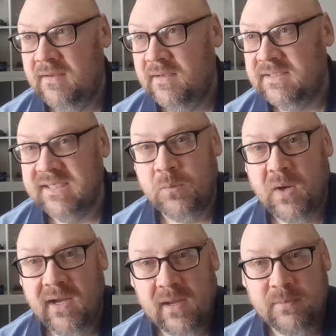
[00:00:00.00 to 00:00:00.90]
and see where
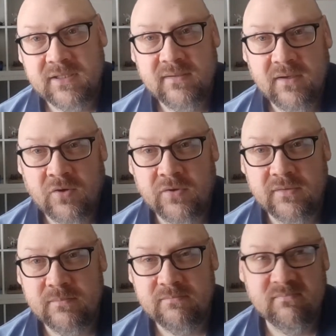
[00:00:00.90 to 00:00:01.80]
I am
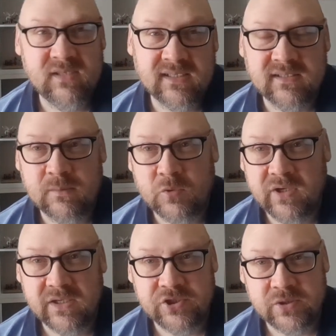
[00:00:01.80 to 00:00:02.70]
on, let's say,
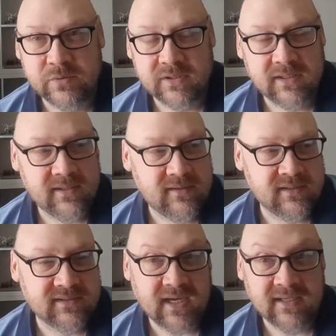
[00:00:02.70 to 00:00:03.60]
Monday, Tuesday.
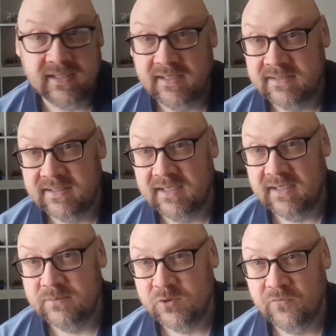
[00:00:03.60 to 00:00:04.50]
It's Saturday today.
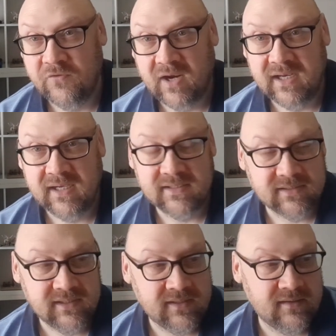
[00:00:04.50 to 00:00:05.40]
It's Good Friday
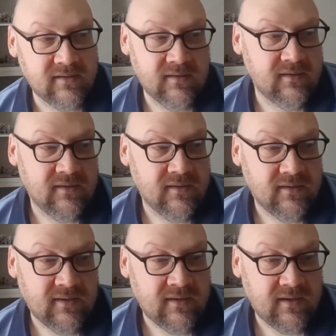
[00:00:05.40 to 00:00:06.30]
yesterday.
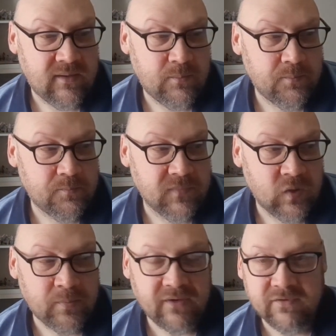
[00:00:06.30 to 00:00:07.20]

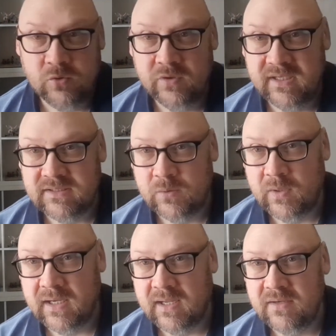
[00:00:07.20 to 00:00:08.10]
Hope you're having a good Easter
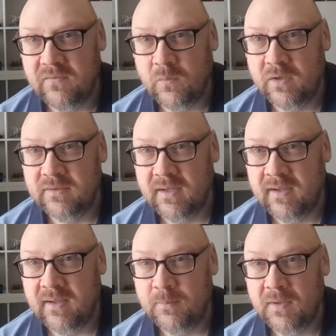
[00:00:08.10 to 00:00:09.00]
weekend,
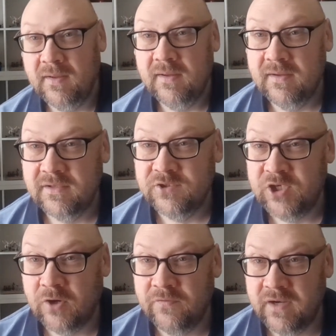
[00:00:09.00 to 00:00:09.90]
everyone.
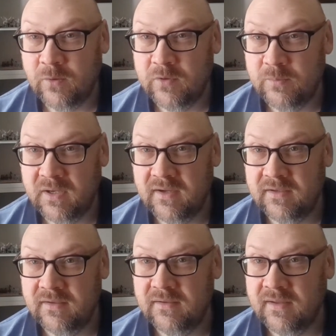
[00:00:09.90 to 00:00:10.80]
Ciao for now,
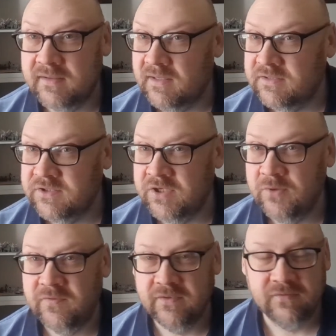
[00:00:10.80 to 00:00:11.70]
number, I think that's
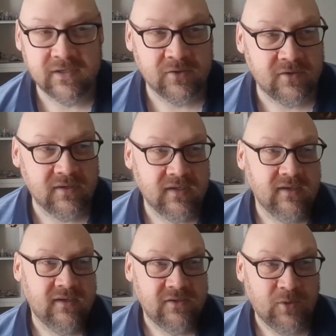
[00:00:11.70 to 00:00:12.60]
2 for the video.
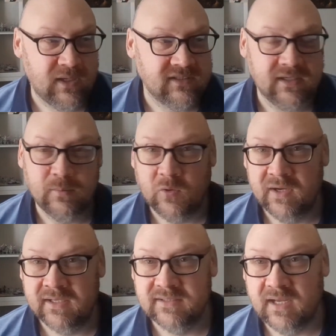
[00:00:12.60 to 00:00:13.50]
Normally I say about
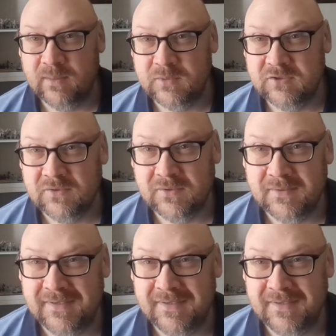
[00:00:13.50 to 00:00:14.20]
8 times. So